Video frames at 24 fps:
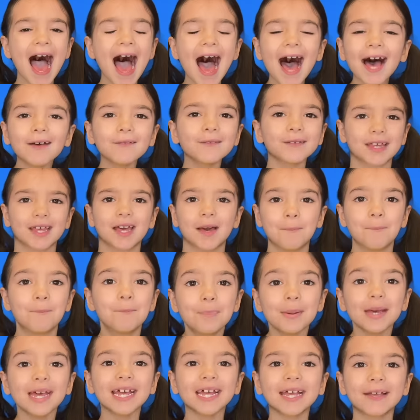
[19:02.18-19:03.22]
Having
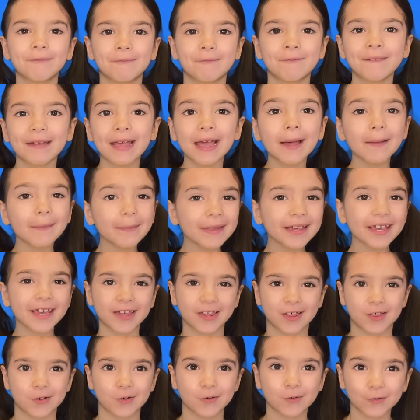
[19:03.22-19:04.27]
a big
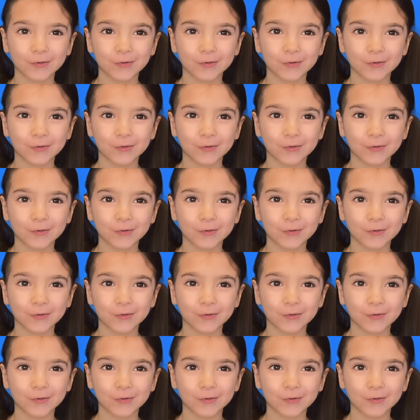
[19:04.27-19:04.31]
family is